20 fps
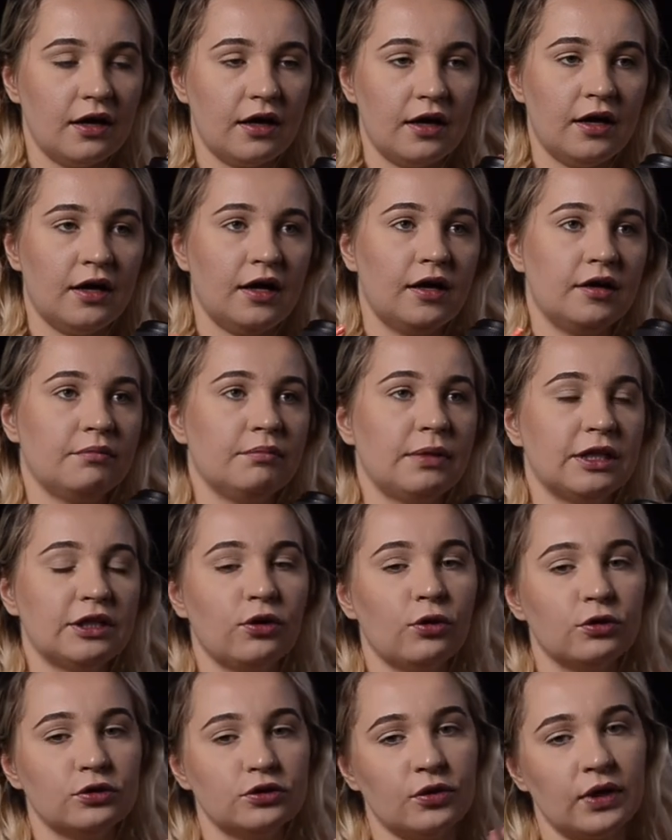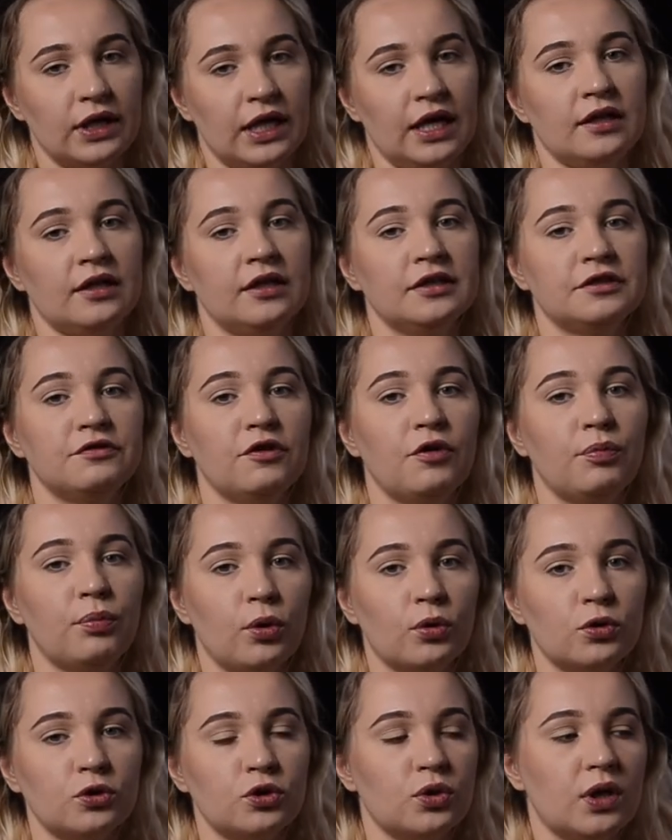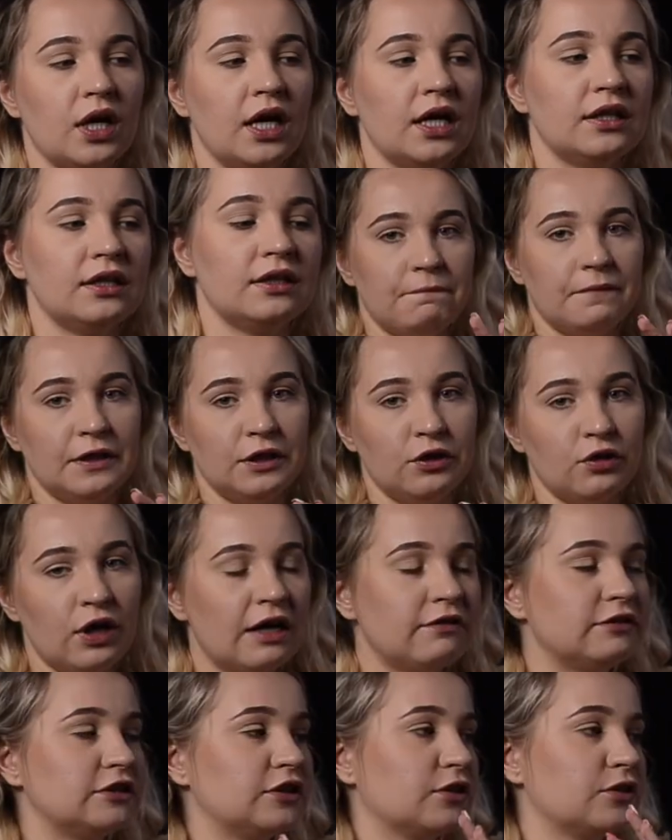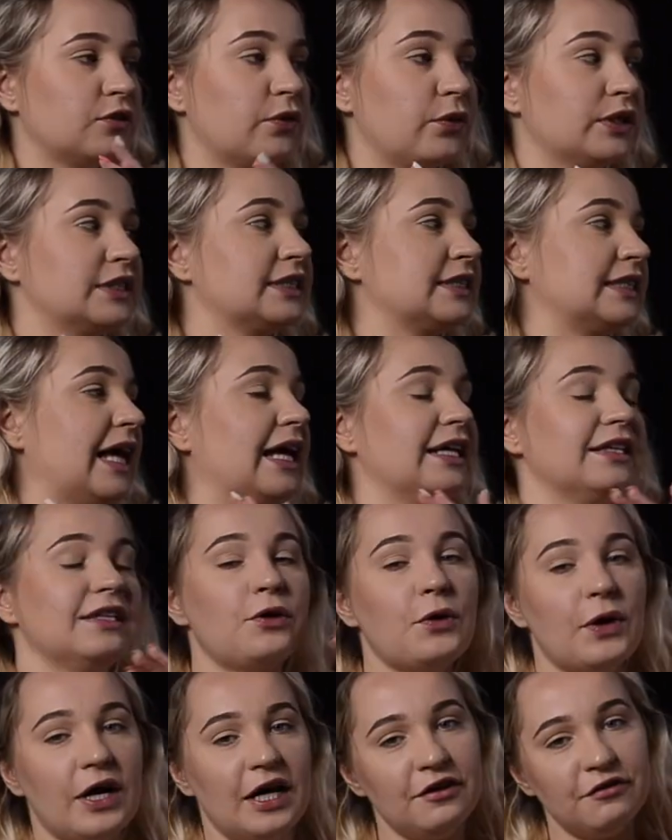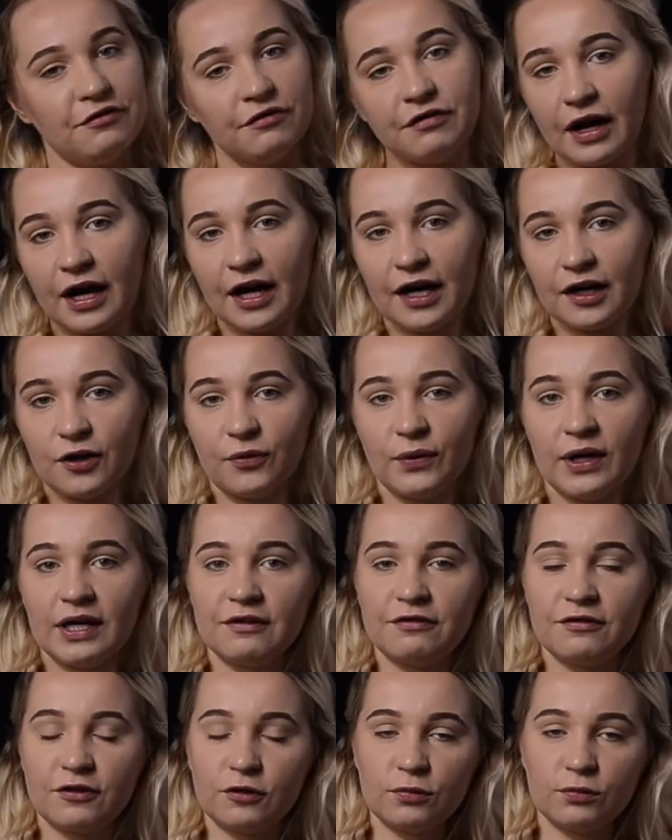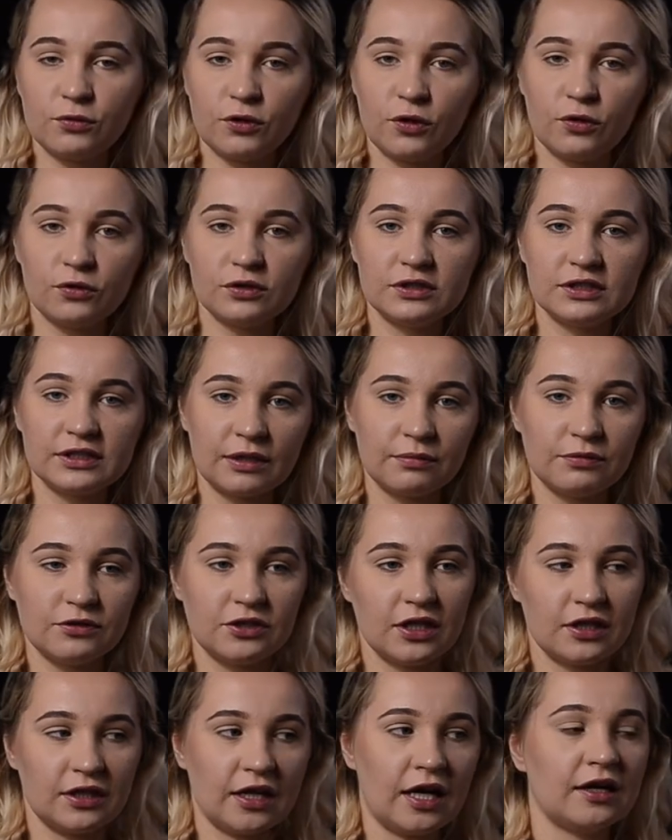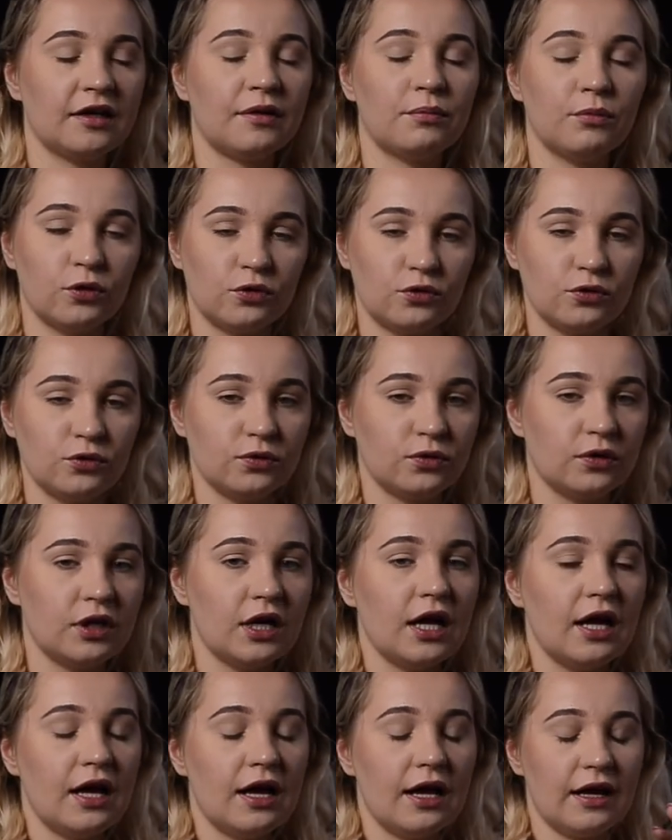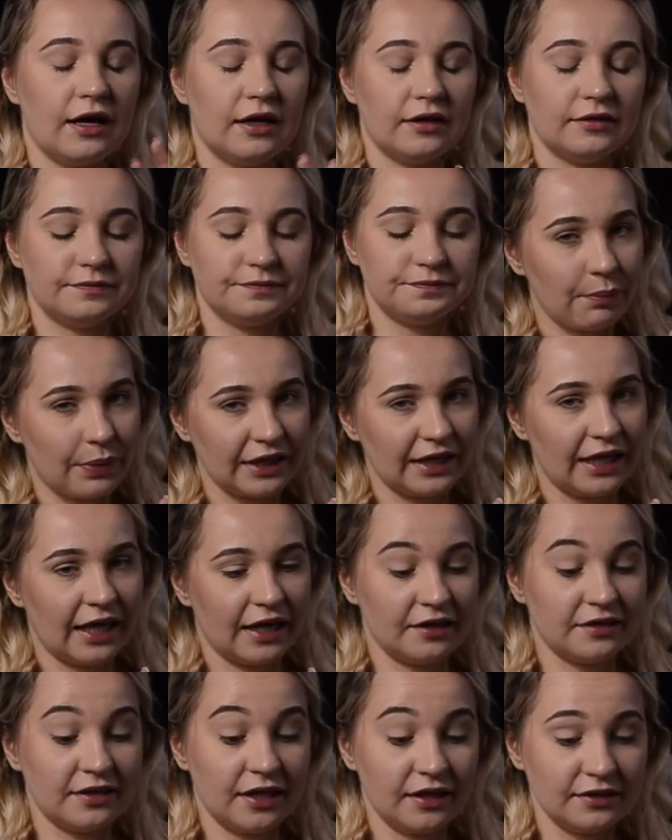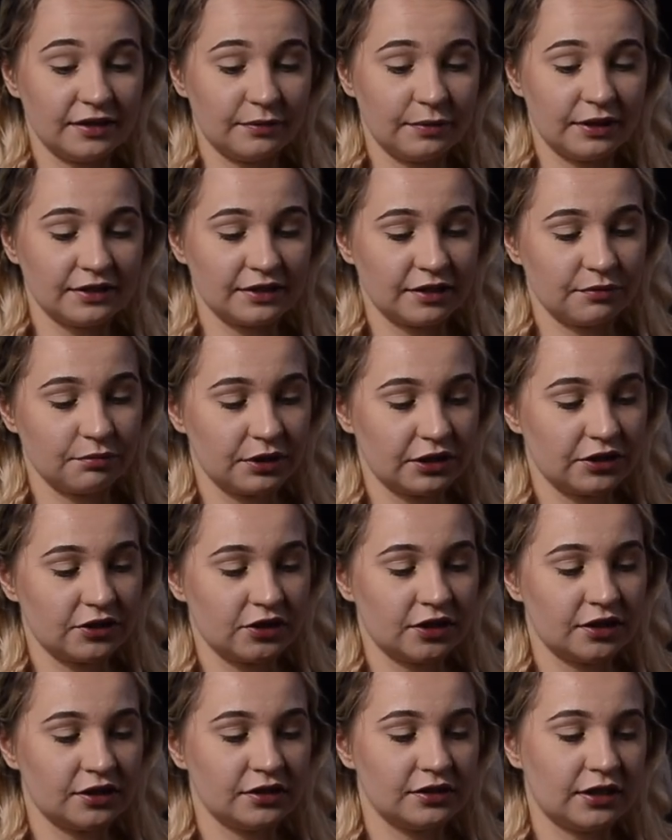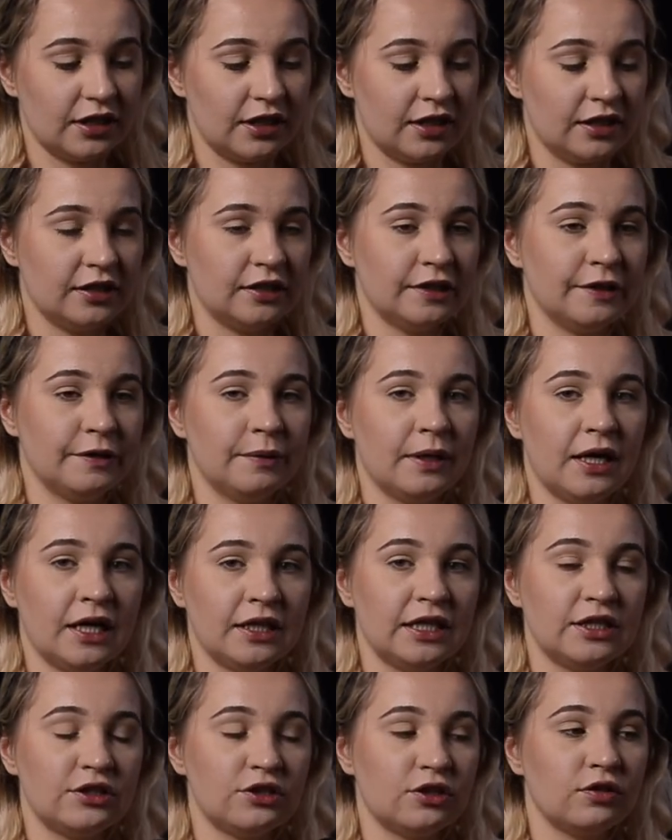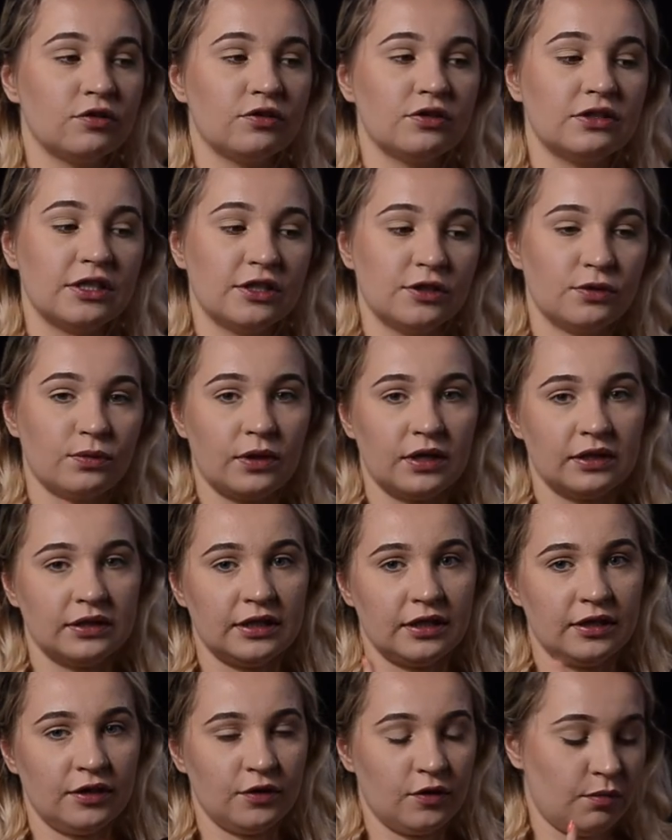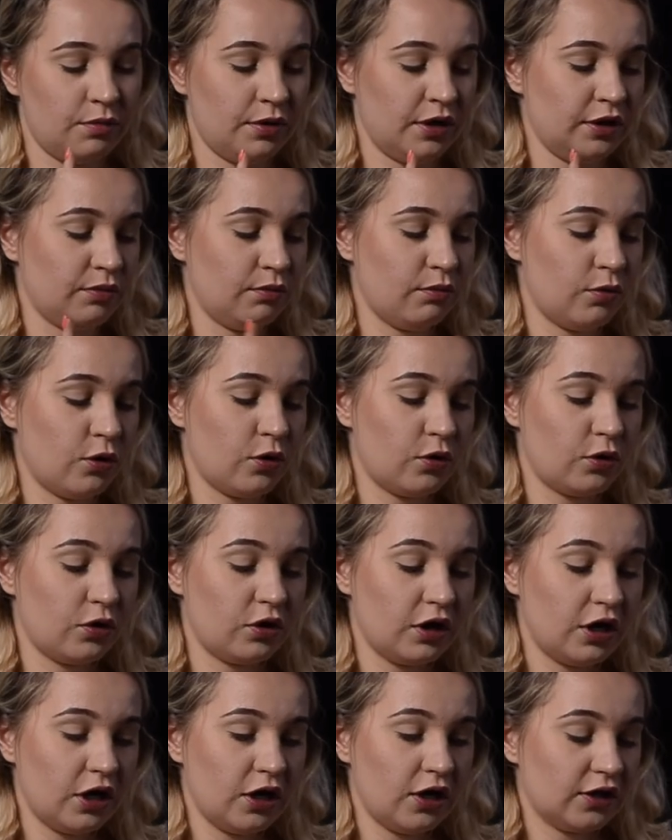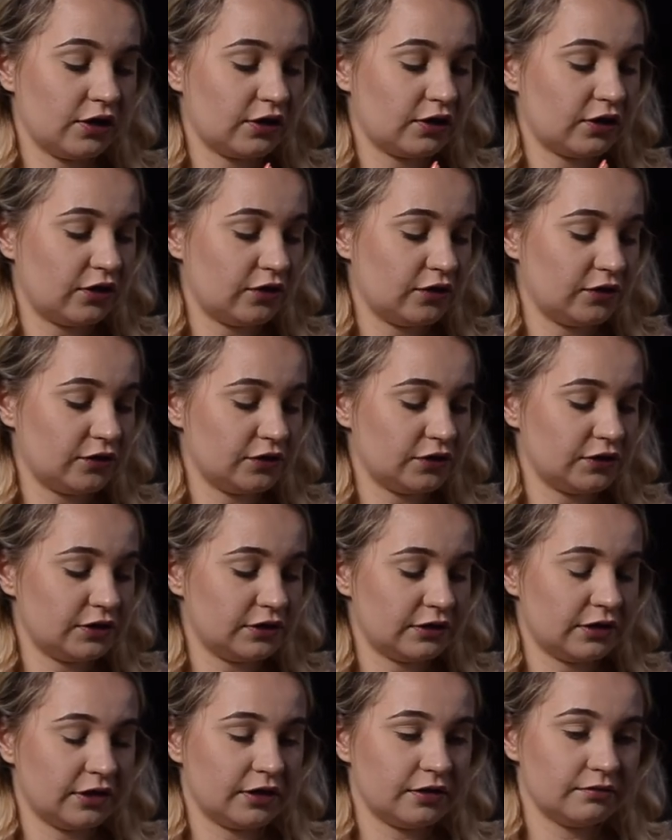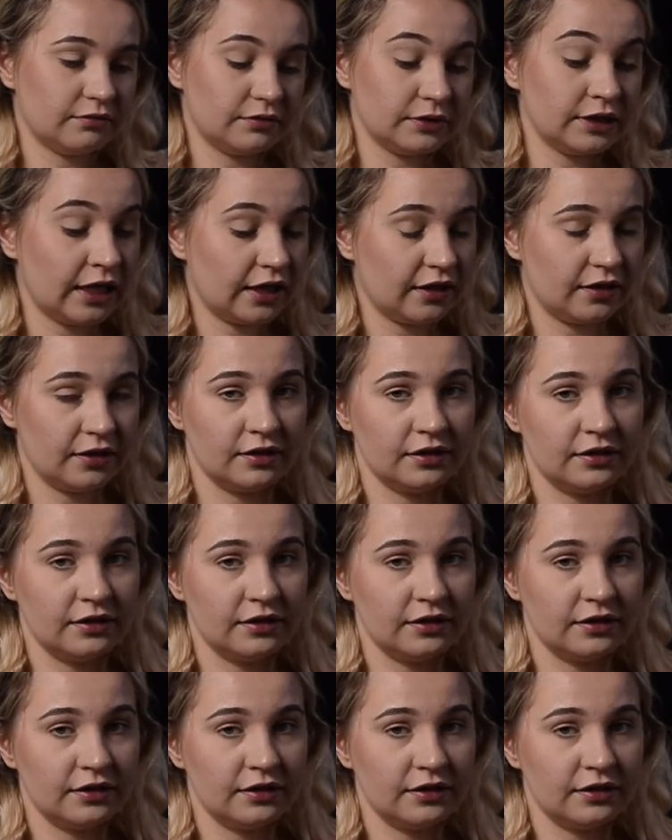But also, again, it's for portrait. You have to stand quite far away from your subject, like a model, but yeah, it takes amazing pictures. I need to use this one a little bit more because yeah,